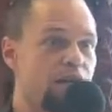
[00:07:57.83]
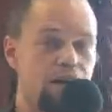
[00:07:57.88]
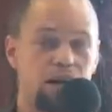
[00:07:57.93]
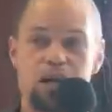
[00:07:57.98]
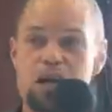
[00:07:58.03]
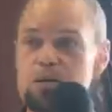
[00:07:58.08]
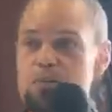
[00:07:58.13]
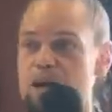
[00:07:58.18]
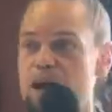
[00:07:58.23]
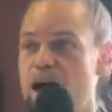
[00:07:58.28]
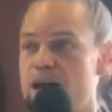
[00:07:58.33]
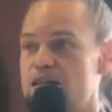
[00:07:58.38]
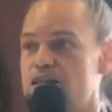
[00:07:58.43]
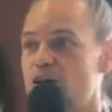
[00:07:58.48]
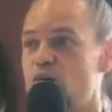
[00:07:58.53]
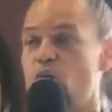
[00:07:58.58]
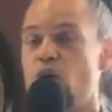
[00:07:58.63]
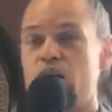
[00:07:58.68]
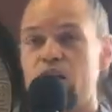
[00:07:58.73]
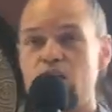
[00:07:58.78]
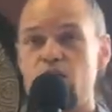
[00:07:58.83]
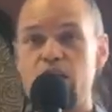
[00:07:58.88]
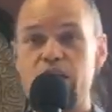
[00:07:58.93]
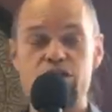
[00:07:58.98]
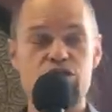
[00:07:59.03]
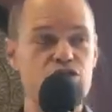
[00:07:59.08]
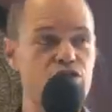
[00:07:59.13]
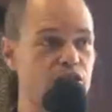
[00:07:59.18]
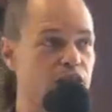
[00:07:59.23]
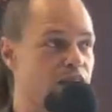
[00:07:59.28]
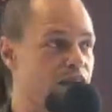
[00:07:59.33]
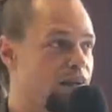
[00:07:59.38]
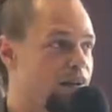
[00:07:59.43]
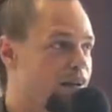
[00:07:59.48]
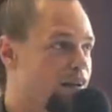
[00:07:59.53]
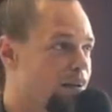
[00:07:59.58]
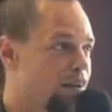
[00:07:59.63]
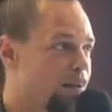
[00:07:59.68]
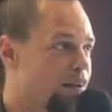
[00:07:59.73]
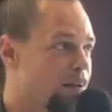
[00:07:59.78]
They're going to be asking one question.
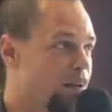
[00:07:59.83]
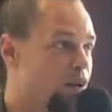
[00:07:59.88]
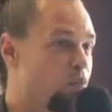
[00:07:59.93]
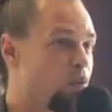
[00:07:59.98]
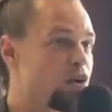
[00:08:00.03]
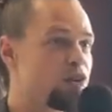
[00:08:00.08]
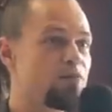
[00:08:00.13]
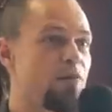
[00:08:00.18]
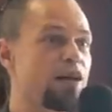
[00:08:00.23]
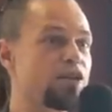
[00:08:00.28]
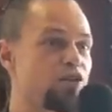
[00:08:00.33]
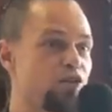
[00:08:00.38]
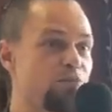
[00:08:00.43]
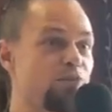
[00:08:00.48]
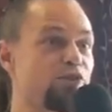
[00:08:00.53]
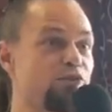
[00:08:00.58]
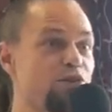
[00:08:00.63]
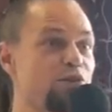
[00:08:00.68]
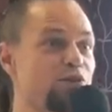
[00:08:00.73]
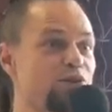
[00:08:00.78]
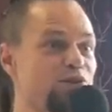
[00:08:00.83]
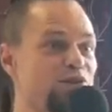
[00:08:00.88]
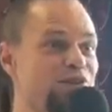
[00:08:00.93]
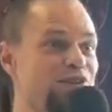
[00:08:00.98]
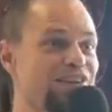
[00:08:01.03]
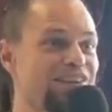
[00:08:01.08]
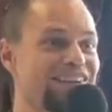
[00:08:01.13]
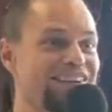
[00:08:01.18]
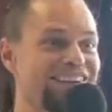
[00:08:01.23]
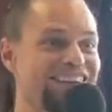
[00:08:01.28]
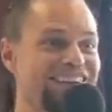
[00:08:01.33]
Where's my superfoods?